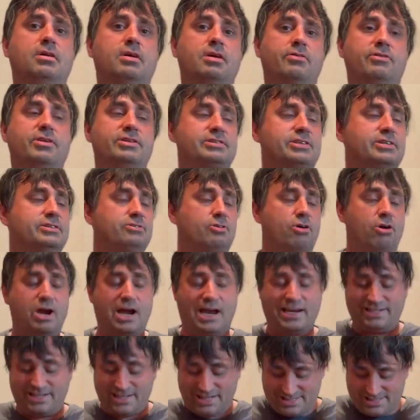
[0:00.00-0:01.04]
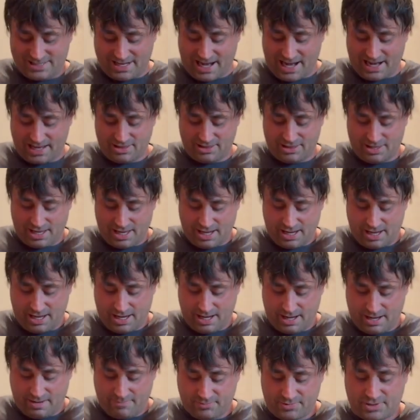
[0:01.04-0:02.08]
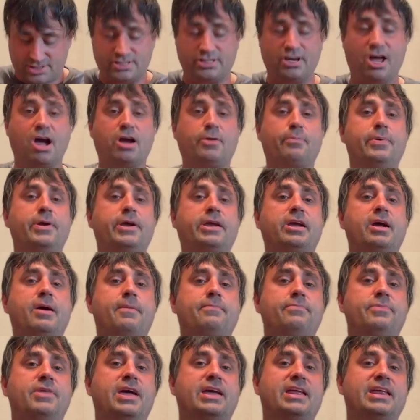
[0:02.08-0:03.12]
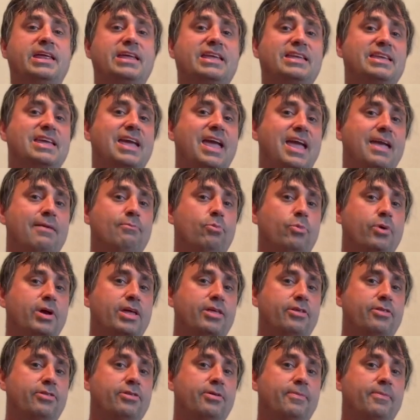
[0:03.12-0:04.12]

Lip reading: This guitar I did take the stock pickup that it came with